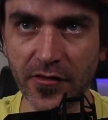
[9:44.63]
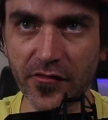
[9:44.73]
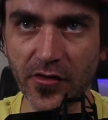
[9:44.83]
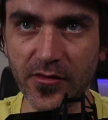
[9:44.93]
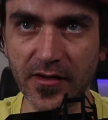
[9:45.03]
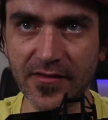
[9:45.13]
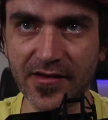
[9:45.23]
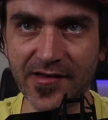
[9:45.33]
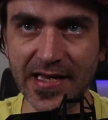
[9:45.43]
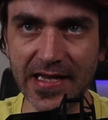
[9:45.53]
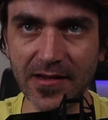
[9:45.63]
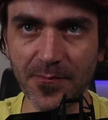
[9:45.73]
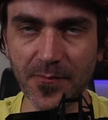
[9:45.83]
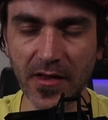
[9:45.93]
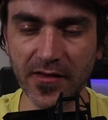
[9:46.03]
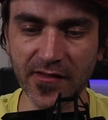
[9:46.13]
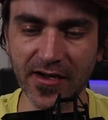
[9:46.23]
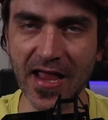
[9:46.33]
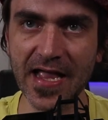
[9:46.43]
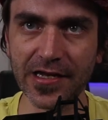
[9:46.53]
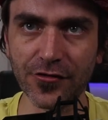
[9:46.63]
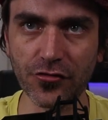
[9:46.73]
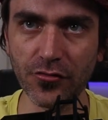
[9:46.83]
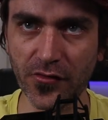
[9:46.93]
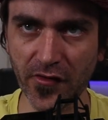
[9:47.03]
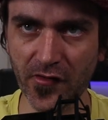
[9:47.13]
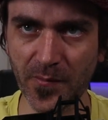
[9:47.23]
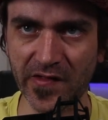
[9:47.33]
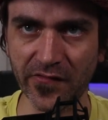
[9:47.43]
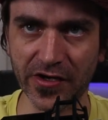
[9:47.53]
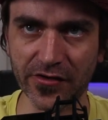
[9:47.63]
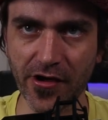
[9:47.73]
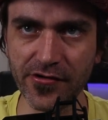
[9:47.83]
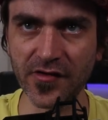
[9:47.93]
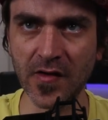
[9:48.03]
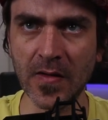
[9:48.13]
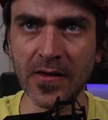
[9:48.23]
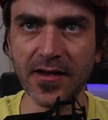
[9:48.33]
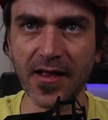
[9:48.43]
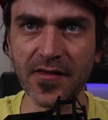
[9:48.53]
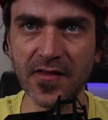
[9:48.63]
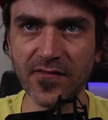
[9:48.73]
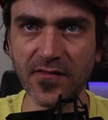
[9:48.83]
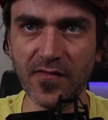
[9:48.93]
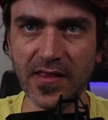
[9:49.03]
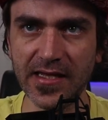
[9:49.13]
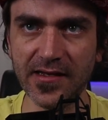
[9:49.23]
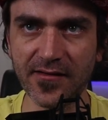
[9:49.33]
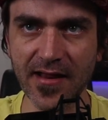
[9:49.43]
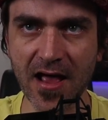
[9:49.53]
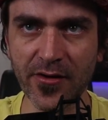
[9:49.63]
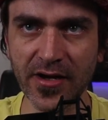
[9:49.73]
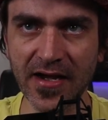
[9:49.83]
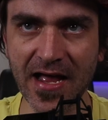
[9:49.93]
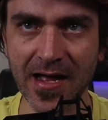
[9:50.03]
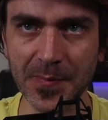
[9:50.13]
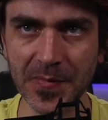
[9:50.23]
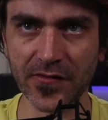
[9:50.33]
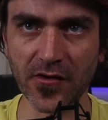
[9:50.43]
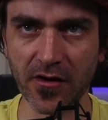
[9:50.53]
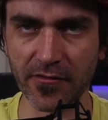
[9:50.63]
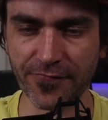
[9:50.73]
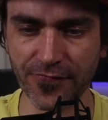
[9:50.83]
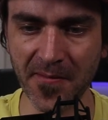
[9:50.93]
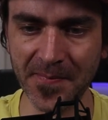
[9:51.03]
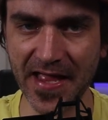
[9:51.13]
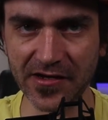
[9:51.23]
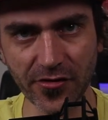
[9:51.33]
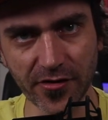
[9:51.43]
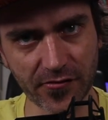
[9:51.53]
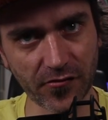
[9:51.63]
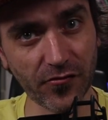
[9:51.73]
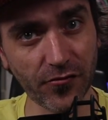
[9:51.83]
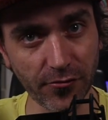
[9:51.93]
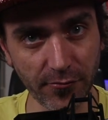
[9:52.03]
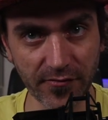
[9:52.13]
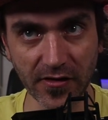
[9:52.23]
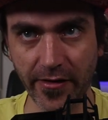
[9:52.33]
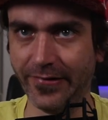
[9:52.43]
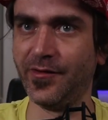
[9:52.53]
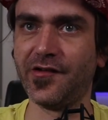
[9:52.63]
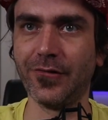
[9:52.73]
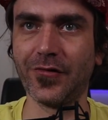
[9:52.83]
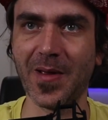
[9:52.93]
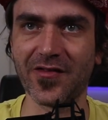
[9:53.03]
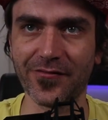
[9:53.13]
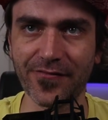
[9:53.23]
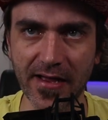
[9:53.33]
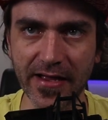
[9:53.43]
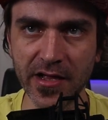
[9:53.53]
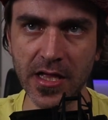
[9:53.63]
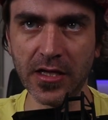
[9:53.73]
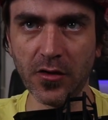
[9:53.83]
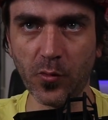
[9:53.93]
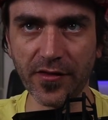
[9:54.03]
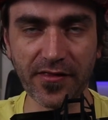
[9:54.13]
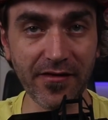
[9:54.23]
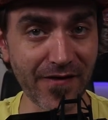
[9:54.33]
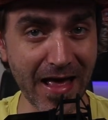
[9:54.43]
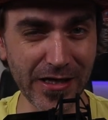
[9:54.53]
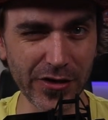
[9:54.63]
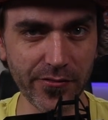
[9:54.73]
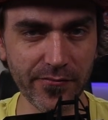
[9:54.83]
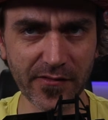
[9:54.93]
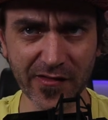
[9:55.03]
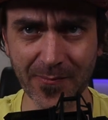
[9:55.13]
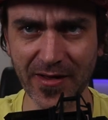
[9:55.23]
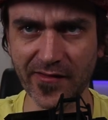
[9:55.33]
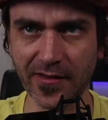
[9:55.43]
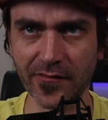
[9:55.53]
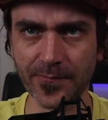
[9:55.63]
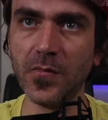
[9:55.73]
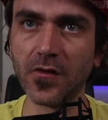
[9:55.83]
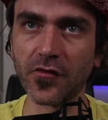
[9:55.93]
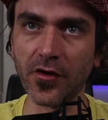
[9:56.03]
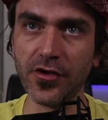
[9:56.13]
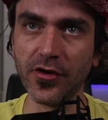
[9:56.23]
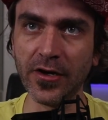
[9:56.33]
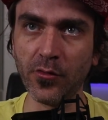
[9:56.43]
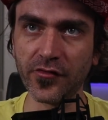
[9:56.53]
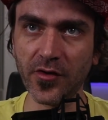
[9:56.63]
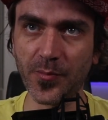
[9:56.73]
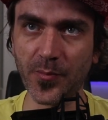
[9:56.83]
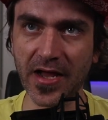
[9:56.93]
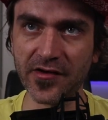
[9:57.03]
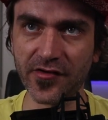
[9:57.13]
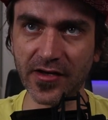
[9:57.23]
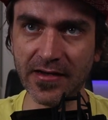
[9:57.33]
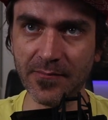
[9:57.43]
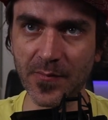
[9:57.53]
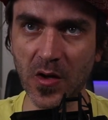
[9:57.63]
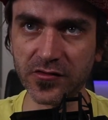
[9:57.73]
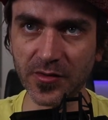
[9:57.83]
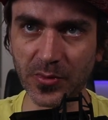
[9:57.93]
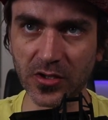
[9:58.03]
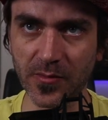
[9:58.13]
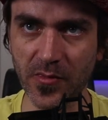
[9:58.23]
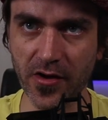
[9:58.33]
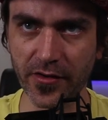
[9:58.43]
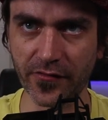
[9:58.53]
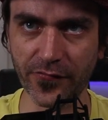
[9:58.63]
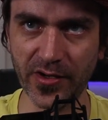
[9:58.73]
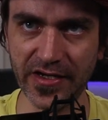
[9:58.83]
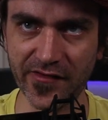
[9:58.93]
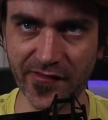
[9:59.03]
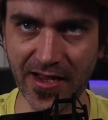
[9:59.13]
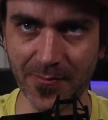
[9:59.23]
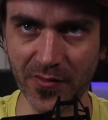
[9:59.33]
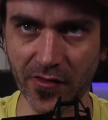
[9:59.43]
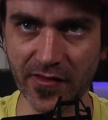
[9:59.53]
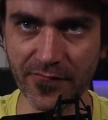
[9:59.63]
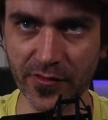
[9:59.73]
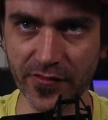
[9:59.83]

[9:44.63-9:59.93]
So the G is gliding to this specific note. And then the down and ups are from that note to the note which you specify with the value. Does that make sense? So you can also punch in multiple commands for each step. So say, for